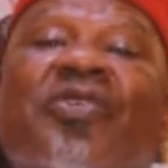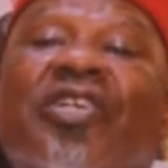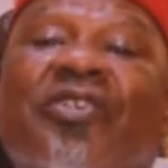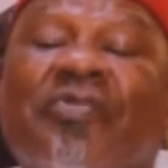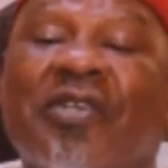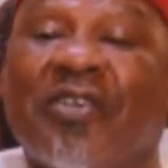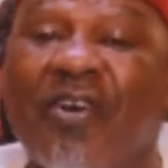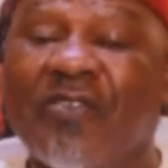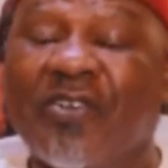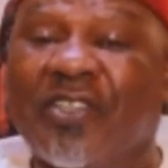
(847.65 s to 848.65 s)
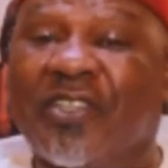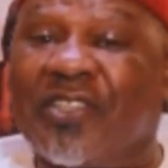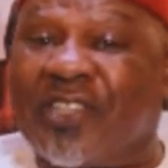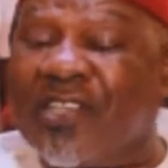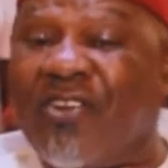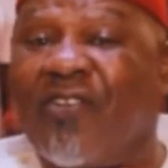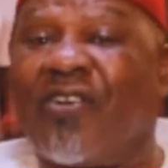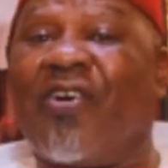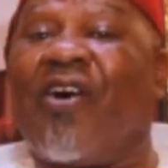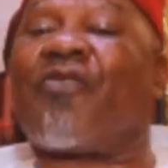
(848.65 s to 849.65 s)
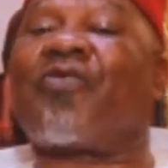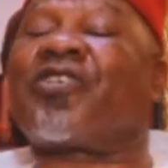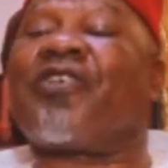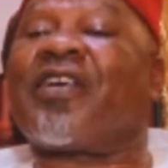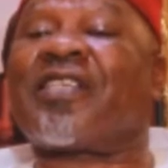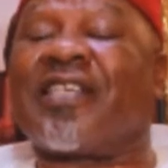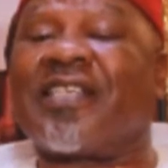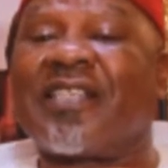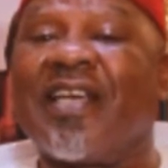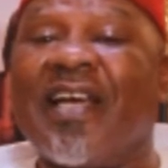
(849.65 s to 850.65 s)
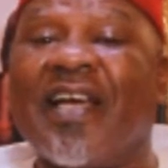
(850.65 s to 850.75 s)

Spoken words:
the state governor of whichever state